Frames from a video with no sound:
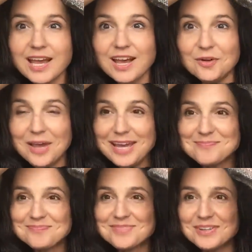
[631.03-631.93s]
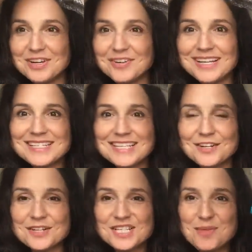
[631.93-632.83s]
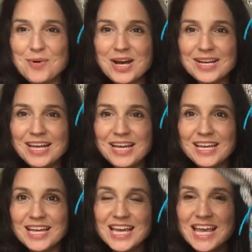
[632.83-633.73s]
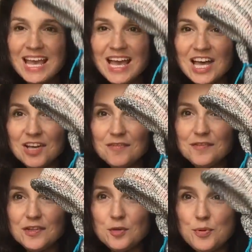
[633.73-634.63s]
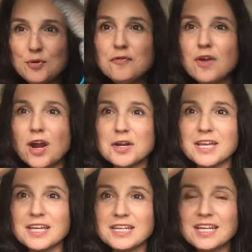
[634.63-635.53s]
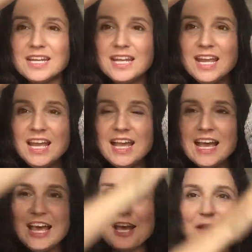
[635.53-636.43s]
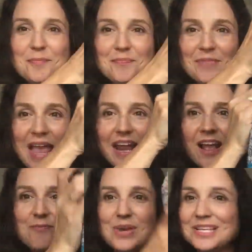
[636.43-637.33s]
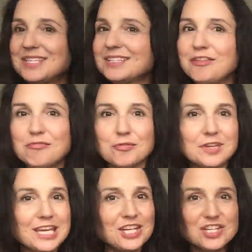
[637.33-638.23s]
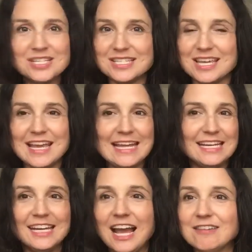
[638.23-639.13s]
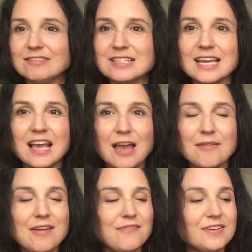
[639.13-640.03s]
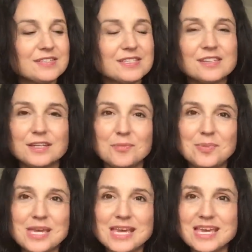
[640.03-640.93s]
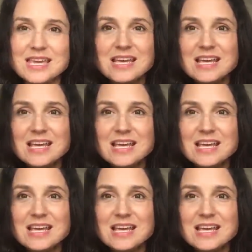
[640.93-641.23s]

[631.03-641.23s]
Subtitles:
Okay, so here it is. Here's the body of the Pouf cardigan. And I basically threw the kitchen sink at it. I was like, if this is gonna be,